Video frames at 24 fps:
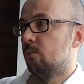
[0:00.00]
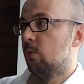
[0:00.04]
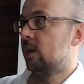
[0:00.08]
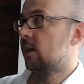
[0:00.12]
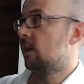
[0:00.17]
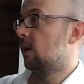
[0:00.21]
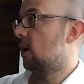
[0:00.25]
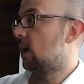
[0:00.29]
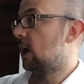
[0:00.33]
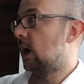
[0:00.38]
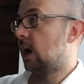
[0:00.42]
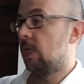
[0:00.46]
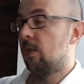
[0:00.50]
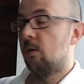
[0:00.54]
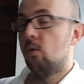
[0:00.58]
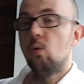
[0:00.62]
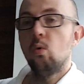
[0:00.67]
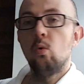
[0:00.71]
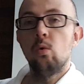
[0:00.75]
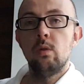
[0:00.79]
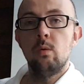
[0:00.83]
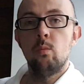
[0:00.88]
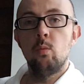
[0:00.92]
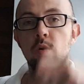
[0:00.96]
we can go down in the
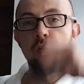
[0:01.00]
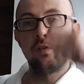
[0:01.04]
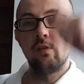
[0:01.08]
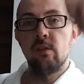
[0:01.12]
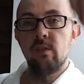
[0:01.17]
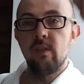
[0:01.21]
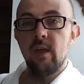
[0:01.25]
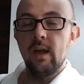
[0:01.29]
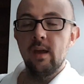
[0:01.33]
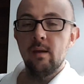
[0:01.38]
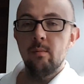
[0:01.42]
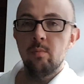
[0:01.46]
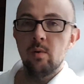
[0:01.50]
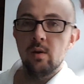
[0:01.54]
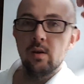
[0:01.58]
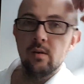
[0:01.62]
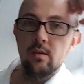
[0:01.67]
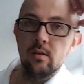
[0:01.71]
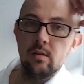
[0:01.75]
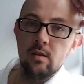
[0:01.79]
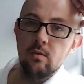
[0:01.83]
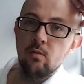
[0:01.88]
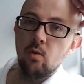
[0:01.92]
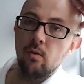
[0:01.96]
hall and watch it there, but
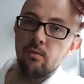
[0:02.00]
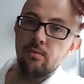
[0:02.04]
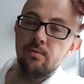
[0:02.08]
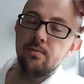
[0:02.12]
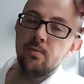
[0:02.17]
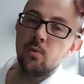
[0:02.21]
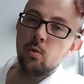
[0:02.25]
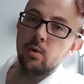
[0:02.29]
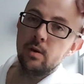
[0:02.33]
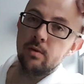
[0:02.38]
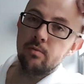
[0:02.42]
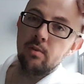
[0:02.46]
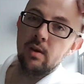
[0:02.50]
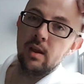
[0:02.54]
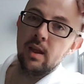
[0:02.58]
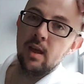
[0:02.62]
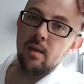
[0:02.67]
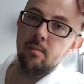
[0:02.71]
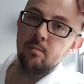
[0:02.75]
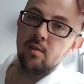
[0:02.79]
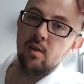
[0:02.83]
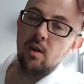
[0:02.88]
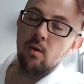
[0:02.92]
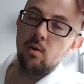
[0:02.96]
you've got 4 different
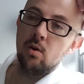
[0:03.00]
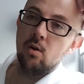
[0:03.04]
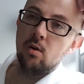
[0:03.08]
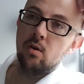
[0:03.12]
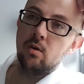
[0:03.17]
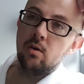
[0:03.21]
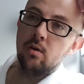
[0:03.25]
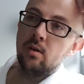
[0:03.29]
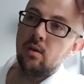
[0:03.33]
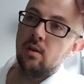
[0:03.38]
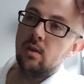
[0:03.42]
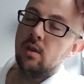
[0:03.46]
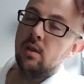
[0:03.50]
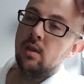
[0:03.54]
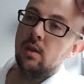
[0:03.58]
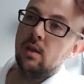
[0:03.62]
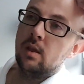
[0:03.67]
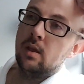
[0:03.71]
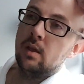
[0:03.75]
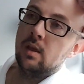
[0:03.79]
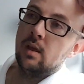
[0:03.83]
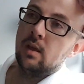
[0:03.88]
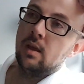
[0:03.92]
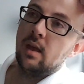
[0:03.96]
games going on
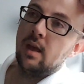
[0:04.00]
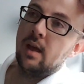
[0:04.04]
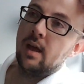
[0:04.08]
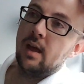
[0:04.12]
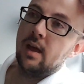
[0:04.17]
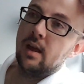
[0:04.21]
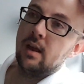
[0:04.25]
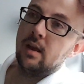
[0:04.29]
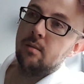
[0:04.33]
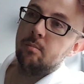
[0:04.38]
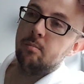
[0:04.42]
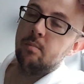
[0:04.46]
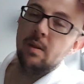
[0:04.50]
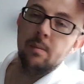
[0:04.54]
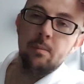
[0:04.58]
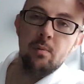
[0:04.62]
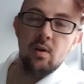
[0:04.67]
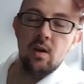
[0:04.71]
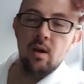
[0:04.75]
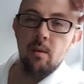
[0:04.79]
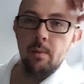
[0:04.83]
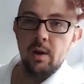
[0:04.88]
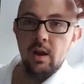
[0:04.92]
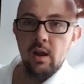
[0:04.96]
and
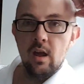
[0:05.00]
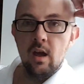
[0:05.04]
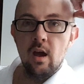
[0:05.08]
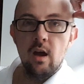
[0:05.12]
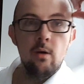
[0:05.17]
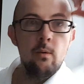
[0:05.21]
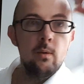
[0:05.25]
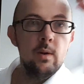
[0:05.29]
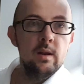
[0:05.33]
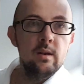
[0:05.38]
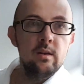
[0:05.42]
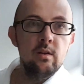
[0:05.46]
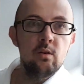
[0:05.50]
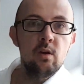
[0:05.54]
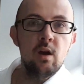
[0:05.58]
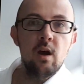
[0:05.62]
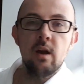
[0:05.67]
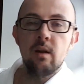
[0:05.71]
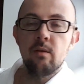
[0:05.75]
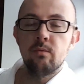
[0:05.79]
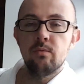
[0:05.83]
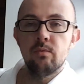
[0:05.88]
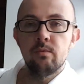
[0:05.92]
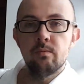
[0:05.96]
people coming and going, and you're
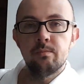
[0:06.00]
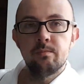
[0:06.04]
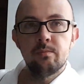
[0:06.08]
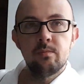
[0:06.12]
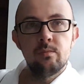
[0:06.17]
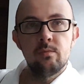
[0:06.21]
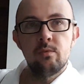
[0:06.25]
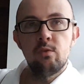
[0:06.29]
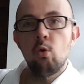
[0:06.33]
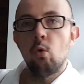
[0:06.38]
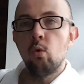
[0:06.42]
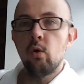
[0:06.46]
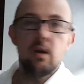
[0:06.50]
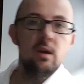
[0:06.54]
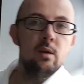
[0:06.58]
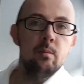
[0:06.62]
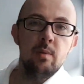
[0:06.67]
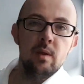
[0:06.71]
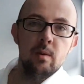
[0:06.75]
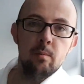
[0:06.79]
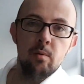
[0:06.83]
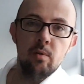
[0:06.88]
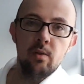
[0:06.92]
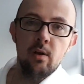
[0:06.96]
kind of talking to
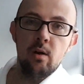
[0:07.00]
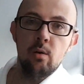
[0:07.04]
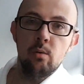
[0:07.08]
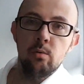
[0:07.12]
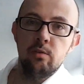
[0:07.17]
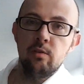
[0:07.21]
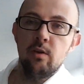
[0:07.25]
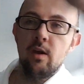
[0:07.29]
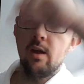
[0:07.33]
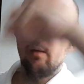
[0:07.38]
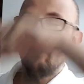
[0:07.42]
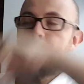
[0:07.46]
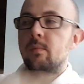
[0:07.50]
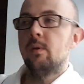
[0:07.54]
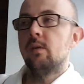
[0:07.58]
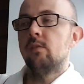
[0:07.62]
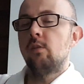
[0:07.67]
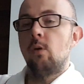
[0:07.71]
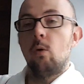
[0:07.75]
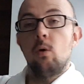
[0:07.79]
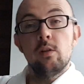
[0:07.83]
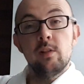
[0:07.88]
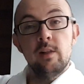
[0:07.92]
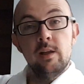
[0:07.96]
people the whole time.
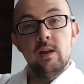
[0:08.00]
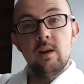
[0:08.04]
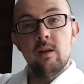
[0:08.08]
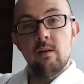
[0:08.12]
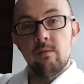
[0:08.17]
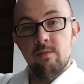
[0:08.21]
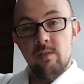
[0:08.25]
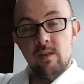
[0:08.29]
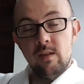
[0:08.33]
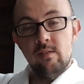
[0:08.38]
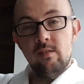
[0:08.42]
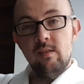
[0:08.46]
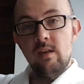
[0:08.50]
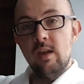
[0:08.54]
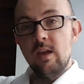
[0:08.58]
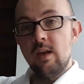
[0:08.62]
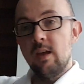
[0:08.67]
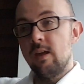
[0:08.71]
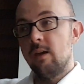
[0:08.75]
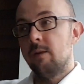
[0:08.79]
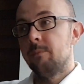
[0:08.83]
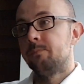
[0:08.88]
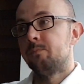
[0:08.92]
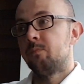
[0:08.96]
So oddly enough, this
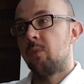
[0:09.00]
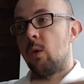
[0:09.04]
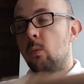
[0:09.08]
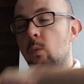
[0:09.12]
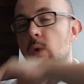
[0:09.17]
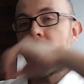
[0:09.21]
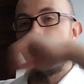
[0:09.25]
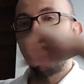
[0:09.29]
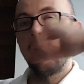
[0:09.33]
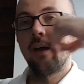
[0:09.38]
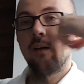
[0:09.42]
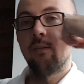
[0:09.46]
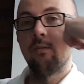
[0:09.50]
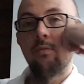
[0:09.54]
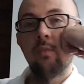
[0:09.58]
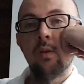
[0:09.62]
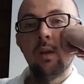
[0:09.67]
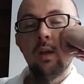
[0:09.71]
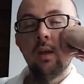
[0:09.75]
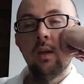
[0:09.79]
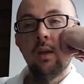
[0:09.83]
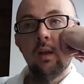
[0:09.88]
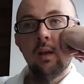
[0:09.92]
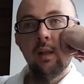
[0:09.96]
year, when I have
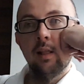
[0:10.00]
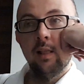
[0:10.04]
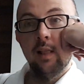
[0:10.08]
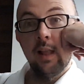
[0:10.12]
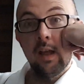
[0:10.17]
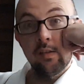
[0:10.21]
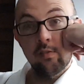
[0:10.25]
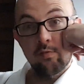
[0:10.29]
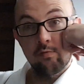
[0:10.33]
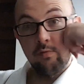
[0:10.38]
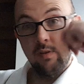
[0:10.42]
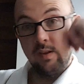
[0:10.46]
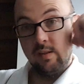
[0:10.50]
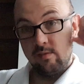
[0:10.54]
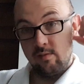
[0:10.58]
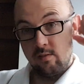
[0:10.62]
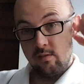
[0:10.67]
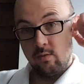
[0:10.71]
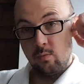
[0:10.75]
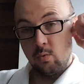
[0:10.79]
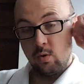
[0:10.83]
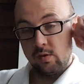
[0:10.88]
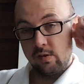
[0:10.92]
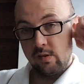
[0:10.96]
less
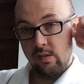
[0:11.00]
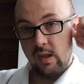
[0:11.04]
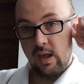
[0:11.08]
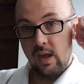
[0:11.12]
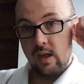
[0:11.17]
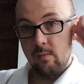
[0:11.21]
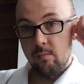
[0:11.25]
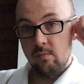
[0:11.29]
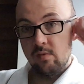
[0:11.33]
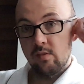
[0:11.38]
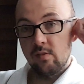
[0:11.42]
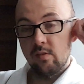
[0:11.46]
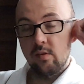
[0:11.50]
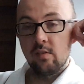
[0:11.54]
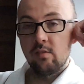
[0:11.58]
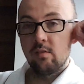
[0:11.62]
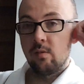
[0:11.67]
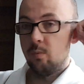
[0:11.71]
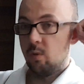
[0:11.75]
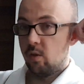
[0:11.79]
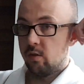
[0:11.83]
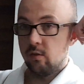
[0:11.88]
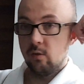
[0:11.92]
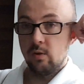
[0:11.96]
reason to watch the games, because
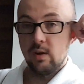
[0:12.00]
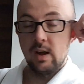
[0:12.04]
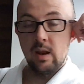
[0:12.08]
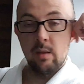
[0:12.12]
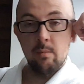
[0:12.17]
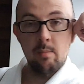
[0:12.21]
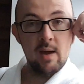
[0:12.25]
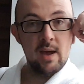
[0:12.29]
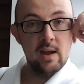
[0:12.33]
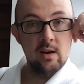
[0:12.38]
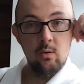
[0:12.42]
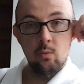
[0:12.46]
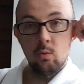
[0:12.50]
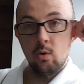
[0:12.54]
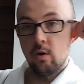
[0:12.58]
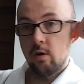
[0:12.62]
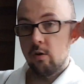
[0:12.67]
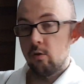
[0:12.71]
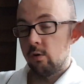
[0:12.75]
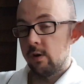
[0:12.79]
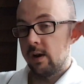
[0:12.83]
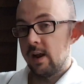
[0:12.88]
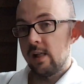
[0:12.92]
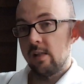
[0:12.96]
I'm not doing any panel
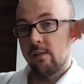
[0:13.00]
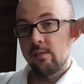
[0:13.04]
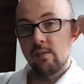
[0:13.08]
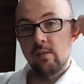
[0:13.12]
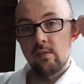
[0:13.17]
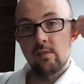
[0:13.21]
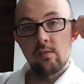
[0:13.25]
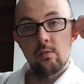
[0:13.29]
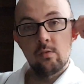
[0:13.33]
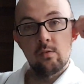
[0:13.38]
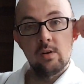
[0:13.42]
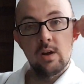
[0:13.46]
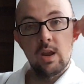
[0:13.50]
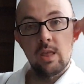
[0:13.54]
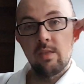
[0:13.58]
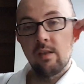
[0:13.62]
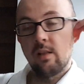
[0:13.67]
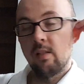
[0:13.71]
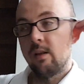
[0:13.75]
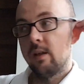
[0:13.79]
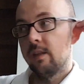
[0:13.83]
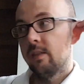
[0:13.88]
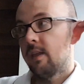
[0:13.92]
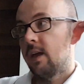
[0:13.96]
work or analysis or
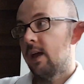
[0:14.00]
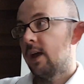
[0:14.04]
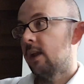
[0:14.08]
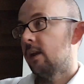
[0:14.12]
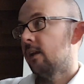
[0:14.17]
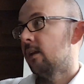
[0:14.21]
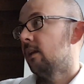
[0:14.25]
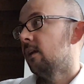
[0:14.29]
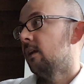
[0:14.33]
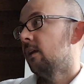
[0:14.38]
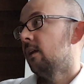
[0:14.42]
anything like that,